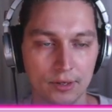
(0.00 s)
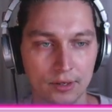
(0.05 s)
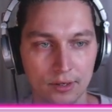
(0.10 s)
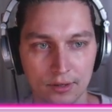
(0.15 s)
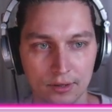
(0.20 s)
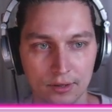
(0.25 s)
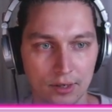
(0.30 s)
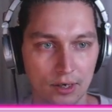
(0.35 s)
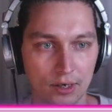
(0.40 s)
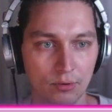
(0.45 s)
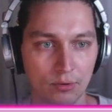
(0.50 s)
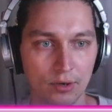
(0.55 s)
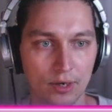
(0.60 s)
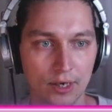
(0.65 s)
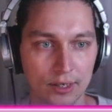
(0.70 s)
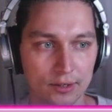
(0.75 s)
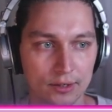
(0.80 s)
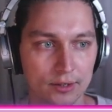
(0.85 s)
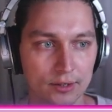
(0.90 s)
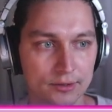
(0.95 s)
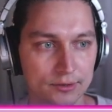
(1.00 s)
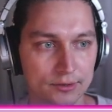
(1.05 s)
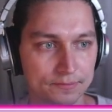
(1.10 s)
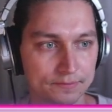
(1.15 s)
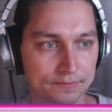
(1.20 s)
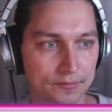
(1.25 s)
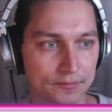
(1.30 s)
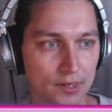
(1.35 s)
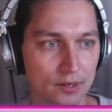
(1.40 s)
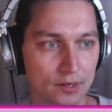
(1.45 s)
in our handlers.
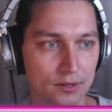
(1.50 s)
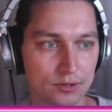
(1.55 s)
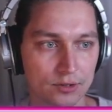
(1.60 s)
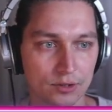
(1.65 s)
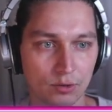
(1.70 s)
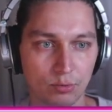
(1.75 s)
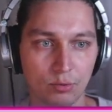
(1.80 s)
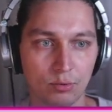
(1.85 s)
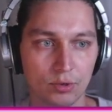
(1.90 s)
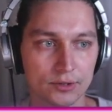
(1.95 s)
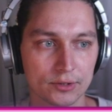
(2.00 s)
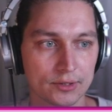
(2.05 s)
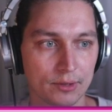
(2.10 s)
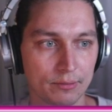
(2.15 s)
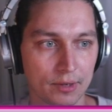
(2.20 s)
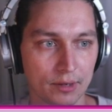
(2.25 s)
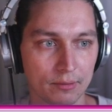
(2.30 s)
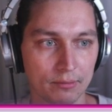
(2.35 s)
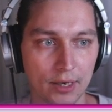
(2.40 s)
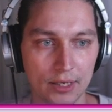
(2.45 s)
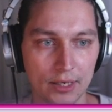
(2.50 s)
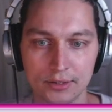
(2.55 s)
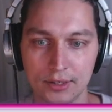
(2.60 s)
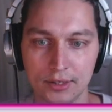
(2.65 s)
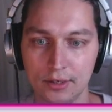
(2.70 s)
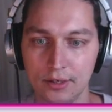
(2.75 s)
So we want something better,